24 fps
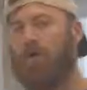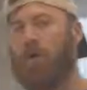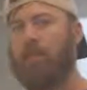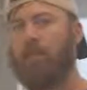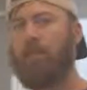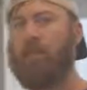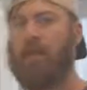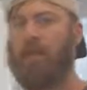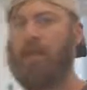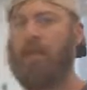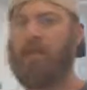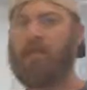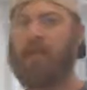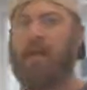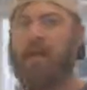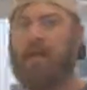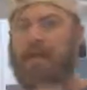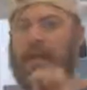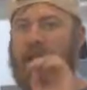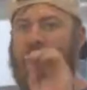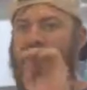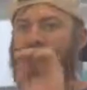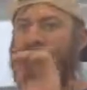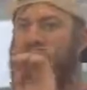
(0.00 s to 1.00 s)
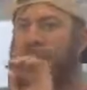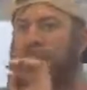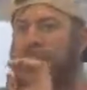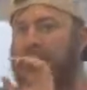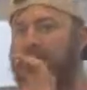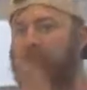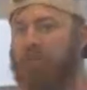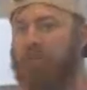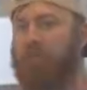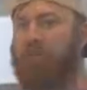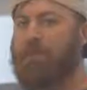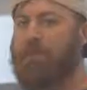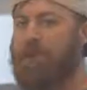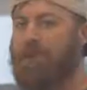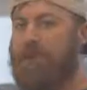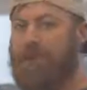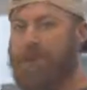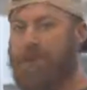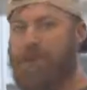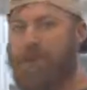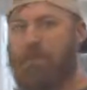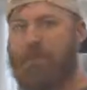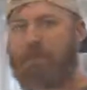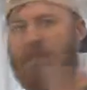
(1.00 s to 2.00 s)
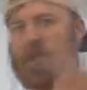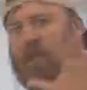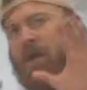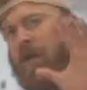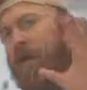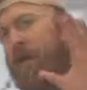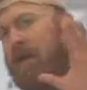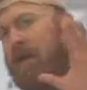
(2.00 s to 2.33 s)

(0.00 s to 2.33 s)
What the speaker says: from the internet. Now I've prepared